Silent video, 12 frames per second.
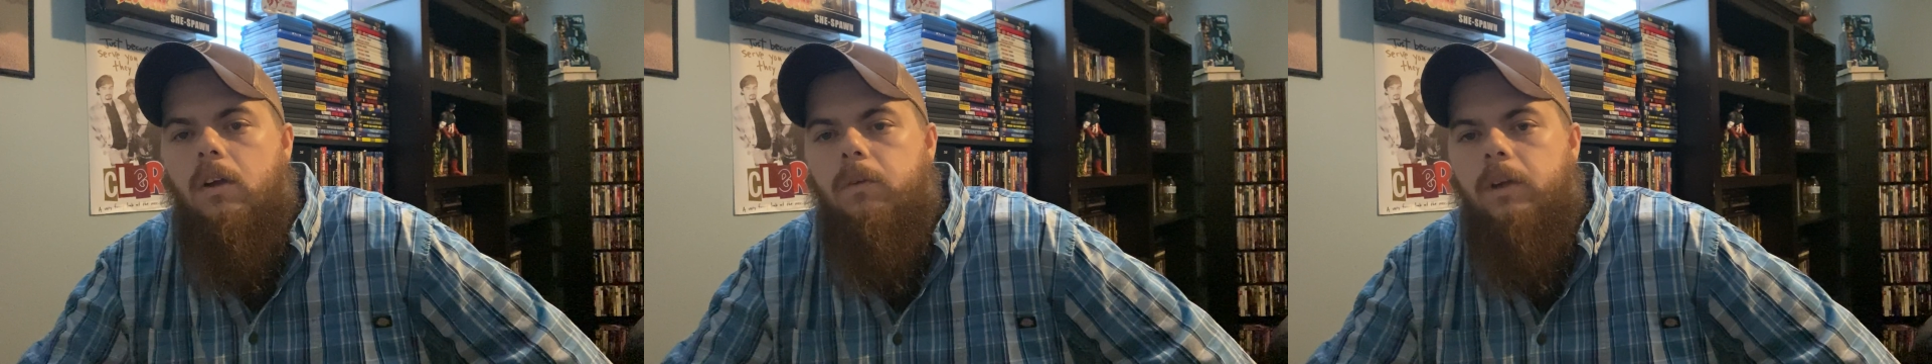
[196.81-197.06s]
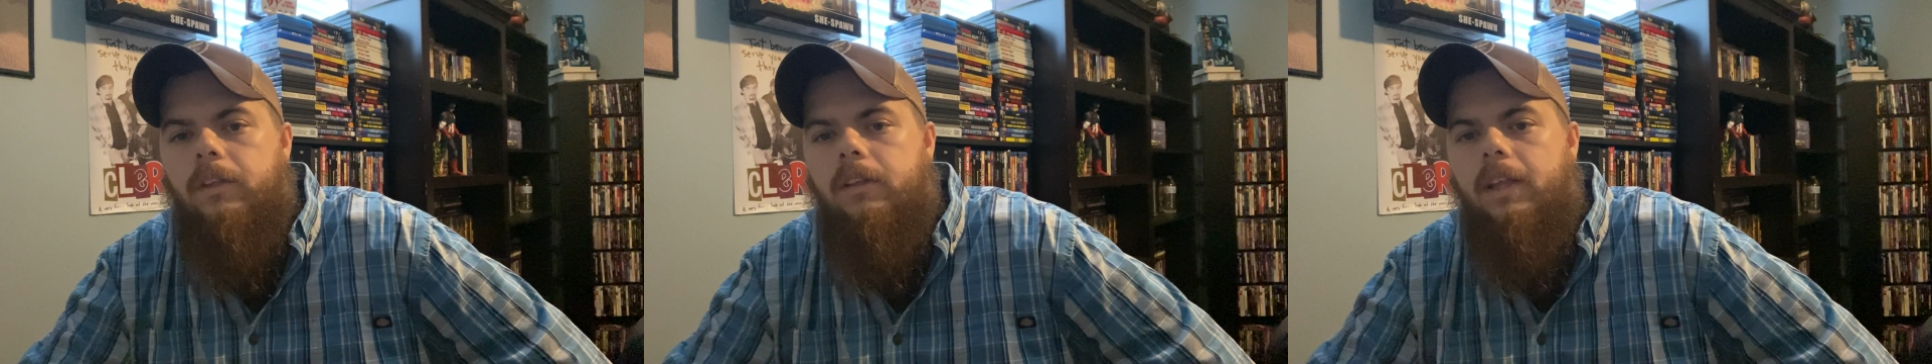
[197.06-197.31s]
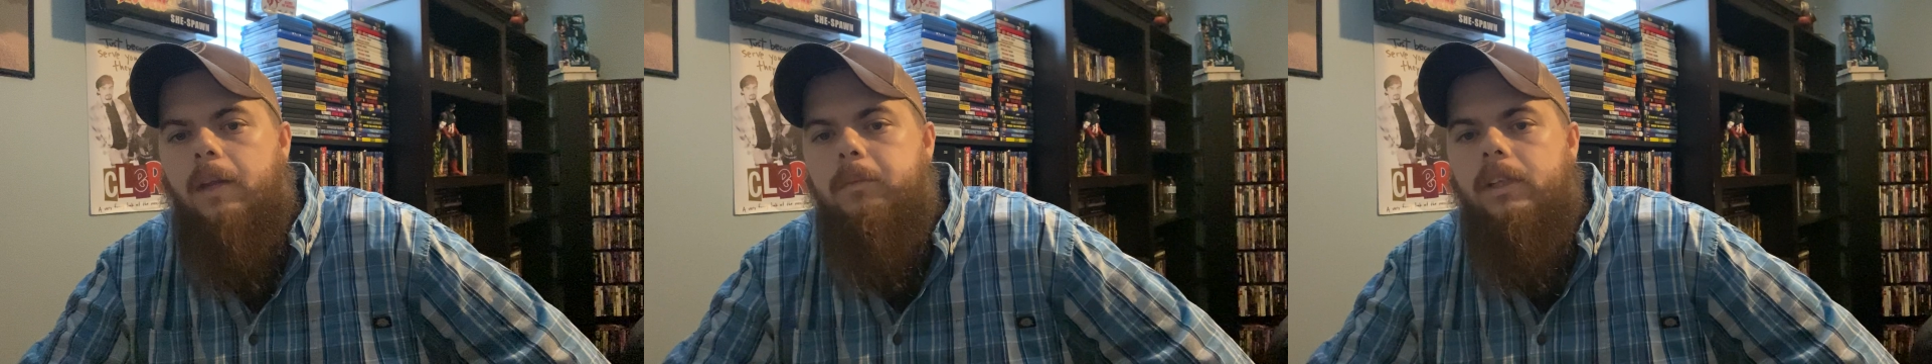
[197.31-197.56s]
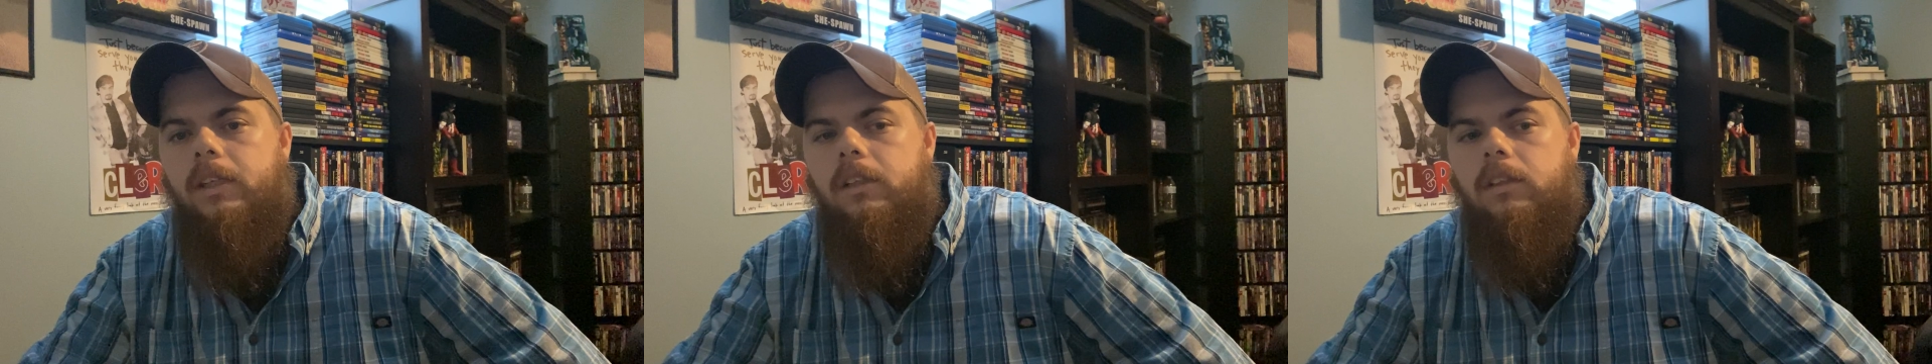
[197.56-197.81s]
Whether that
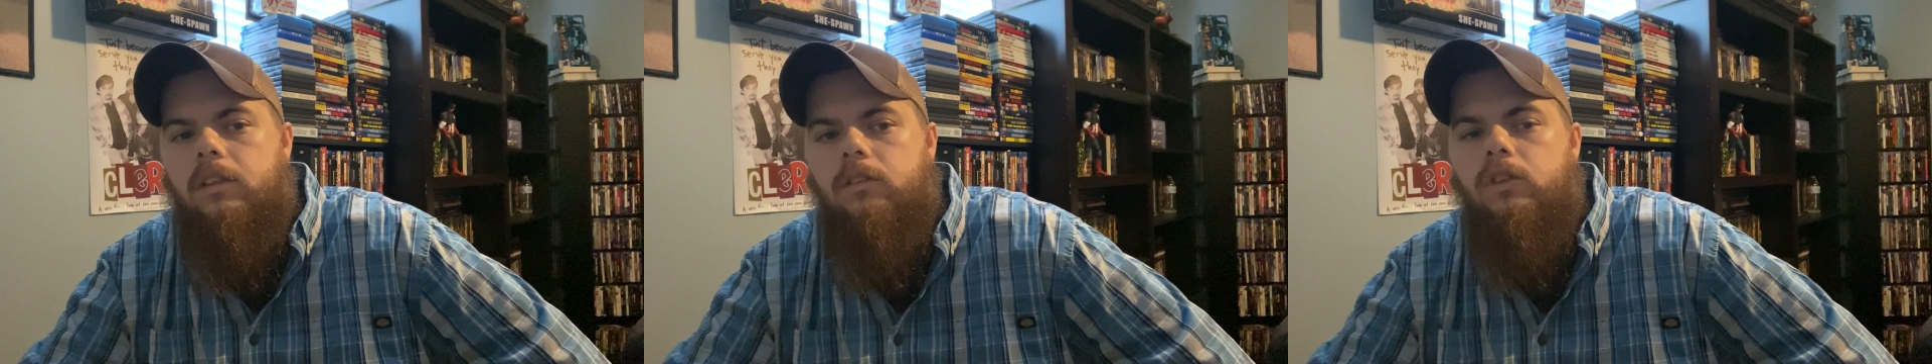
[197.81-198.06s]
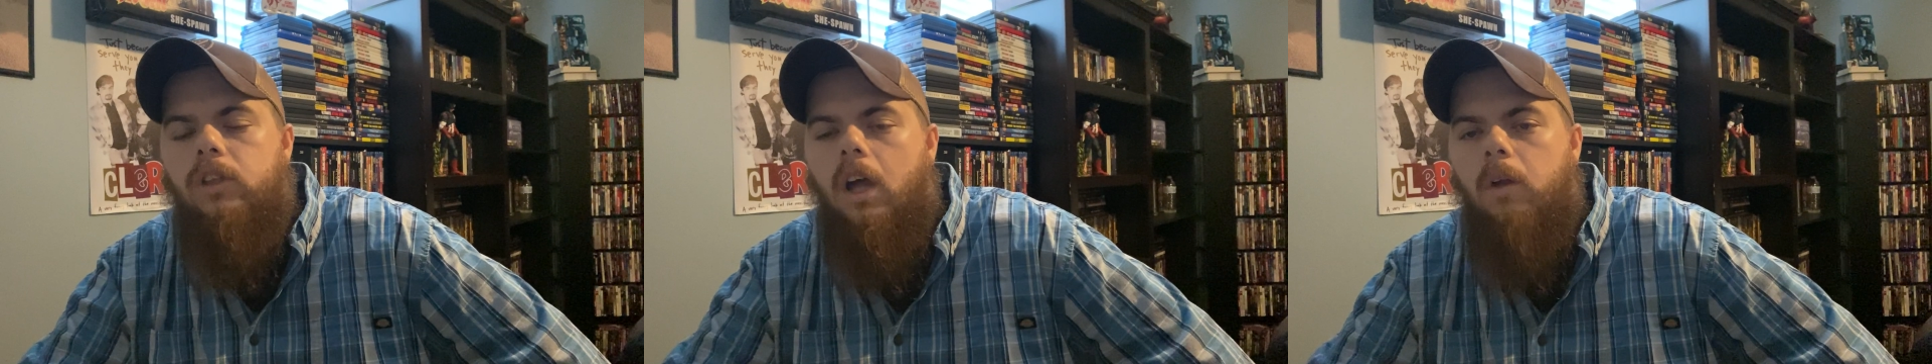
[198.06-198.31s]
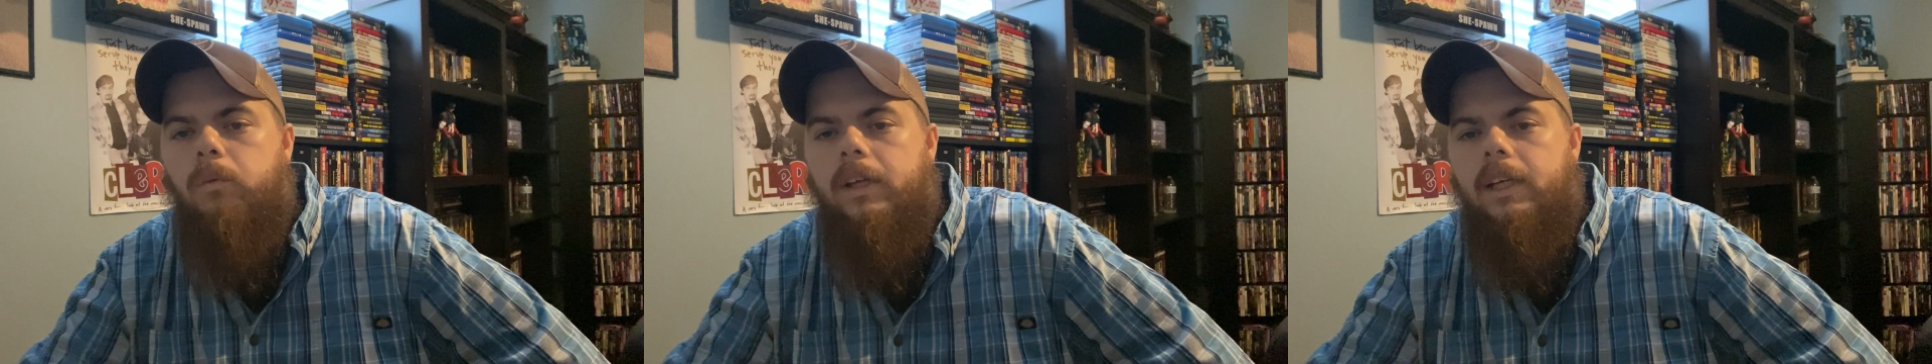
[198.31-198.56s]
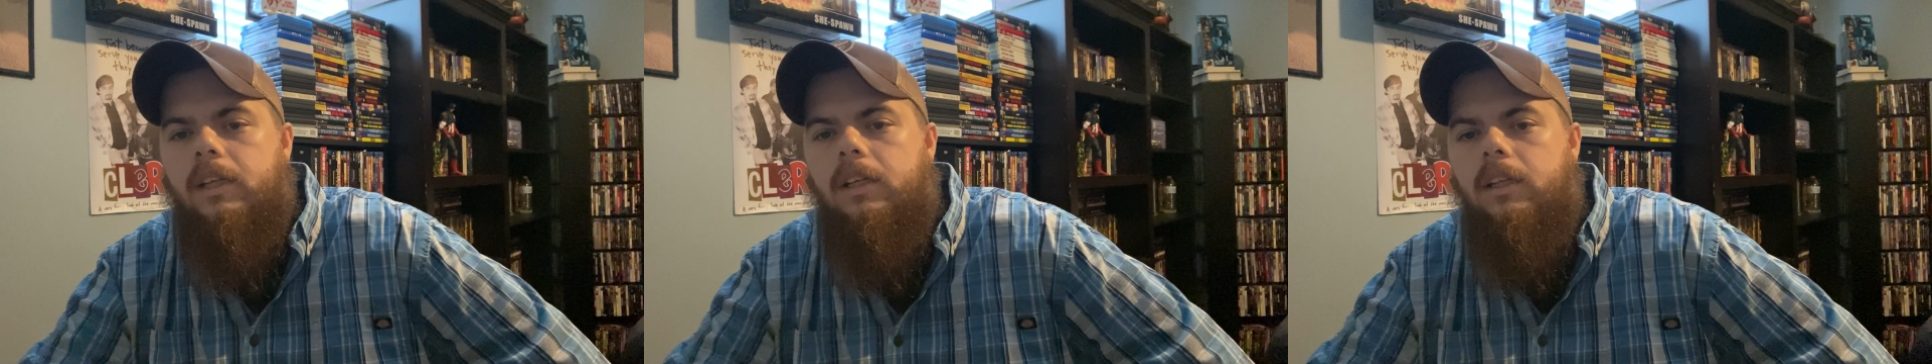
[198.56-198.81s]
be John
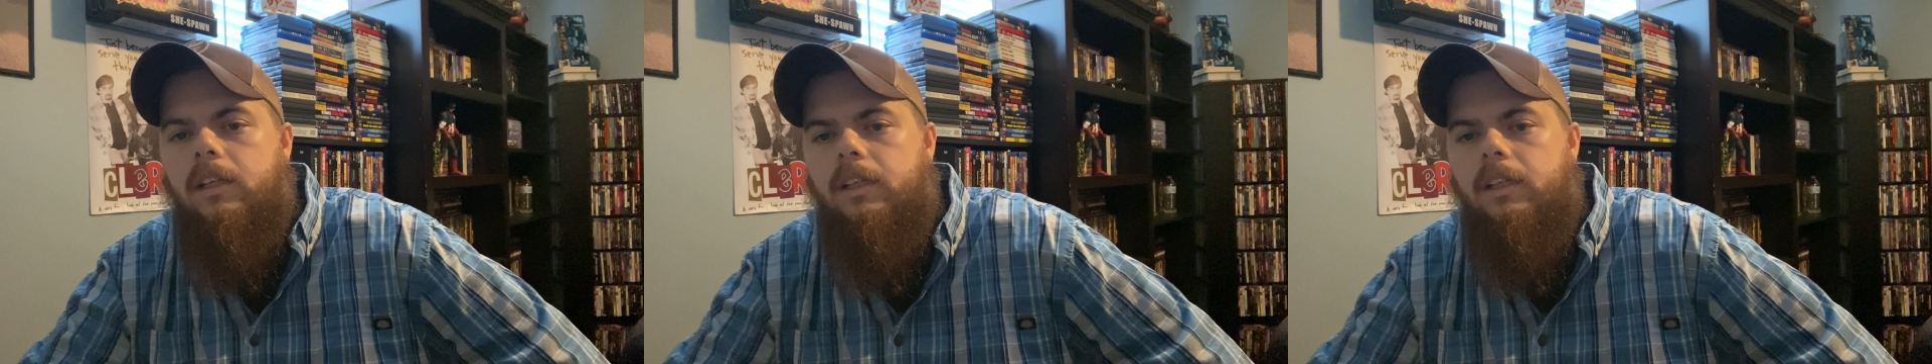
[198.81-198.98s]
Wick,